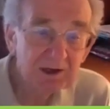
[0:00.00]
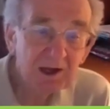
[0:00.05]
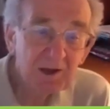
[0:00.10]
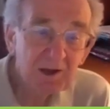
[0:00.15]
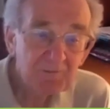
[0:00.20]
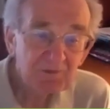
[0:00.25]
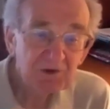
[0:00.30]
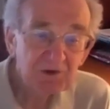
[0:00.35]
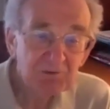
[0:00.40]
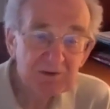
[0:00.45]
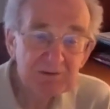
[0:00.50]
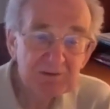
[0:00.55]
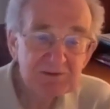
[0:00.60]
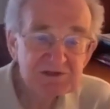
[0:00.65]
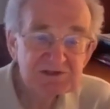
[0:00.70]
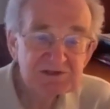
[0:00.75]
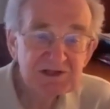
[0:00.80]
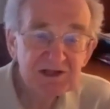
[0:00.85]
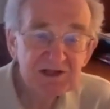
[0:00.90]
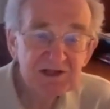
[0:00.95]
You may be
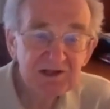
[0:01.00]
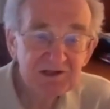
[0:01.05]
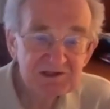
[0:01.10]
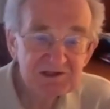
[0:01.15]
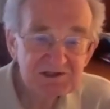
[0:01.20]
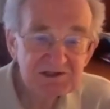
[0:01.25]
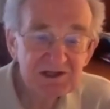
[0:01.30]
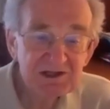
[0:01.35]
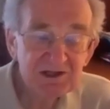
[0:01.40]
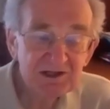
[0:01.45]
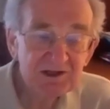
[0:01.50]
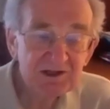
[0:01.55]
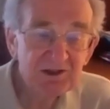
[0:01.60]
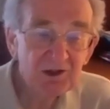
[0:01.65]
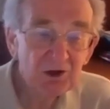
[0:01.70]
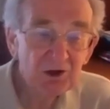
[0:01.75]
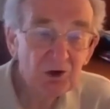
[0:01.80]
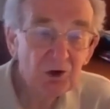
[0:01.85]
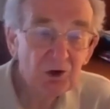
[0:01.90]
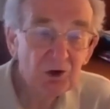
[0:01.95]
selling the
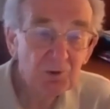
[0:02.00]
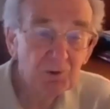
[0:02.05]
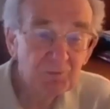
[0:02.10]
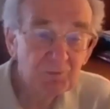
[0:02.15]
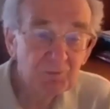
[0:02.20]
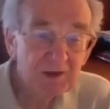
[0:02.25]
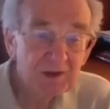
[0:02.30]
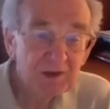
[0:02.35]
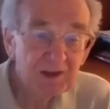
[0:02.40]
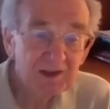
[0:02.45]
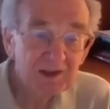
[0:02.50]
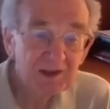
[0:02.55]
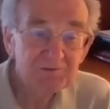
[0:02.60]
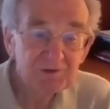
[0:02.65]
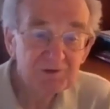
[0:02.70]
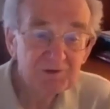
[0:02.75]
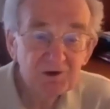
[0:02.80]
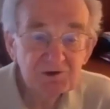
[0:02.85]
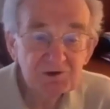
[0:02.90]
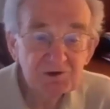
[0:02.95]
home and have
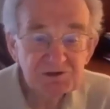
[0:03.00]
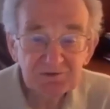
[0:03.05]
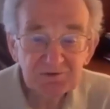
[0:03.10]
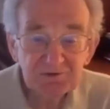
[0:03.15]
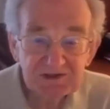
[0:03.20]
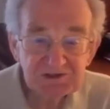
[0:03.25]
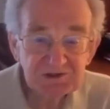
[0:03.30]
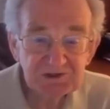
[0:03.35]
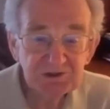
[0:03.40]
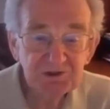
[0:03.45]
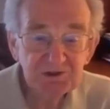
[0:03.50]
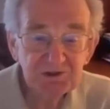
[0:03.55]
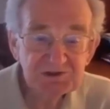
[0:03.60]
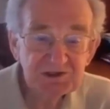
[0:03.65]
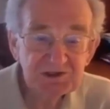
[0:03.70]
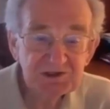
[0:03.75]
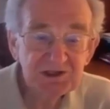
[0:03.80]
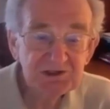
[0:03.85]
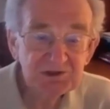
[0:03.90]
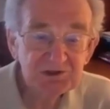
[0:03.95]
close of escrow
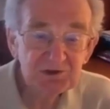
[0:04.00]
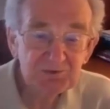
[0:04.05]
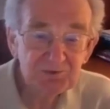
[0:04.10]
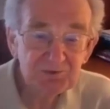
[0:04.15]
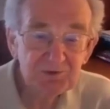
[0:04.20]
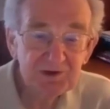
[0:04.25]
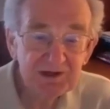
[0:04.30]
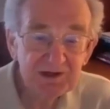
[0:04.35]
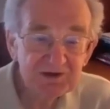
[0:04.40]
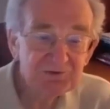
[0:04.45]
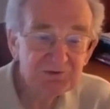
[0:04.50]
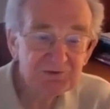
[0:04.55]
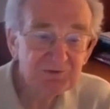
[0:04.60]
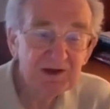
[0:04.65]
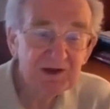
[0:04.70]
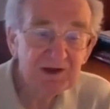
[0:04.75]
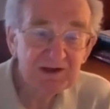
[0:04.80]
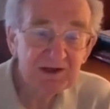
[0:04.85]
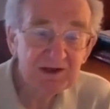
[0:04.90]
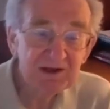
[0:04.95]
scheduled for next
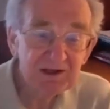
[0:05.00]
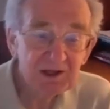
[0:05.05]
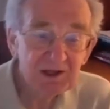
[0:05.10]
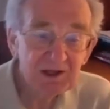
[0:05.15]
Friday,